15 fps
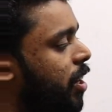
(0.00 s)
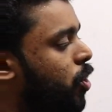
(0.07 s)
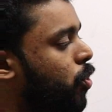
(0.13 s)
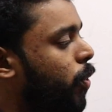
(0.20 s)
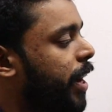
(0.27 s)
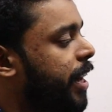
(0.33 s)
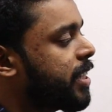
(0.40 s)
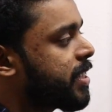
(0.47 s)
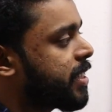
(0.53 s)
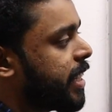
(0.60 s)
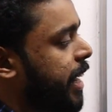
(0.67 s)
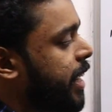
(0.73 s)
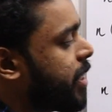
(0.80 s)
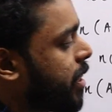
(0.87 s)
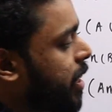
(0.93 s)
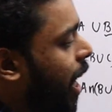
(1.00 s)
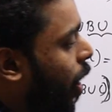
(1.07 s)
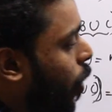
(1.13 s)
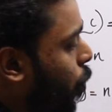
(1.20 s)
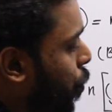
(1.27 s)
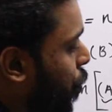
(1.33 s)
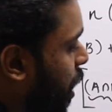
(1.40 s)
required state.
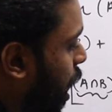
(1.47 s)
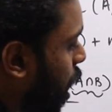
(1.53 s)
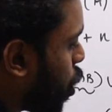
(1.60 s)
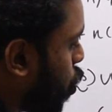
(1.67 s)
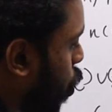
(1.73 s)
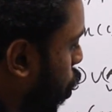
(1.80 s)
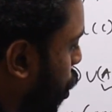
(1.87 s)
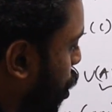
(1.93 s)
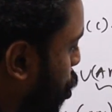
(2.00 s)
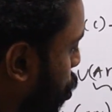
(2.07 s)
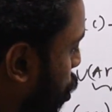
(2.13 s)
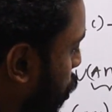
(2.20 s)
Now we are going to